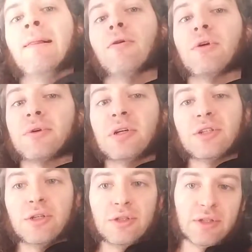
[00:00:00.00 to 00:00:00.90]
what I'm going to
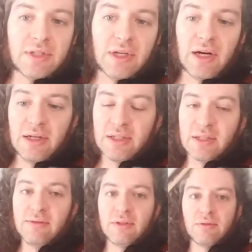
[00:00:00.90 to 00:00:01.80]
show you to start is
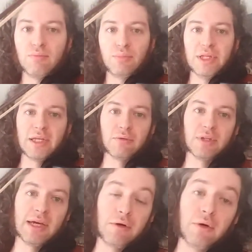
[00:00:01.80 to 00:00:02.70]
even playing
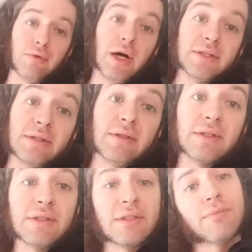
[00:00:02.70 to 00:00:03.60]
without rosin.
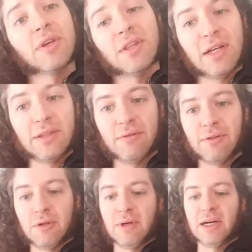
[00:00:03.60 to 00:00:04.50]
This is something that I did
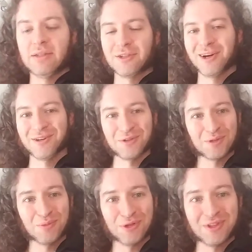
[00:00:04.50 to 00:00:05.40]
for a while to try to
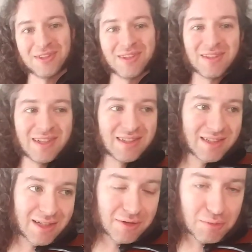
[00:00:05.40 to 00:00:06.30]
explore. This is an
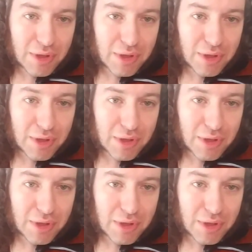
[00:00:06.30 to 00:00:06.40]
idea. I was